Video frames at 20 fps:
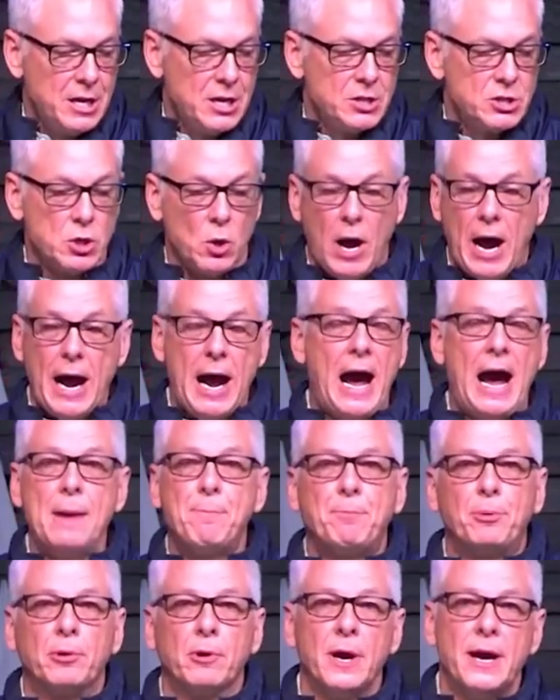So I
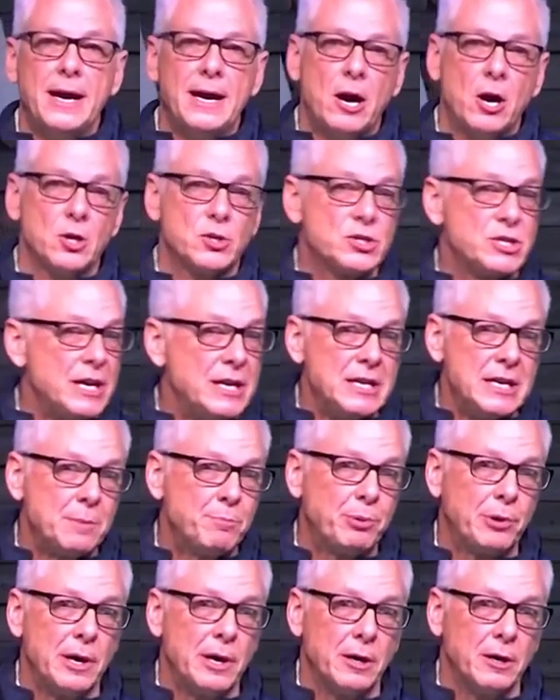pray our sending
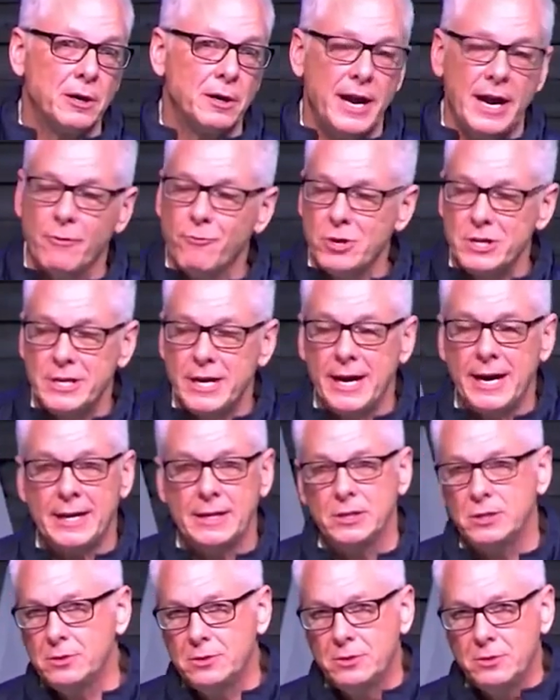prayer every
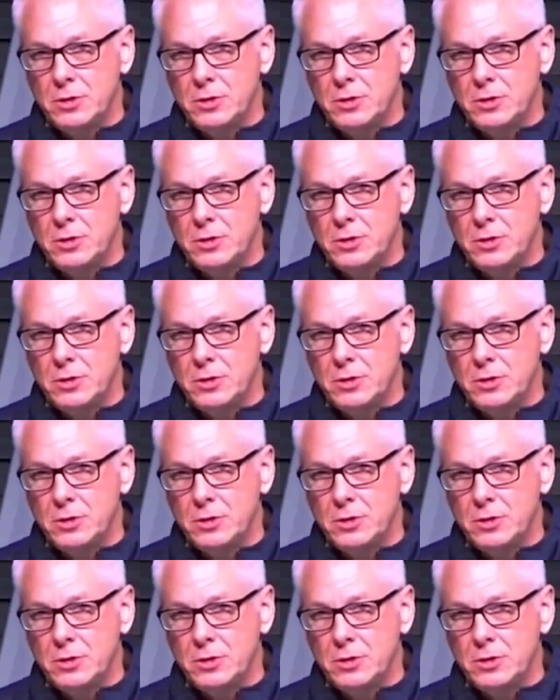day.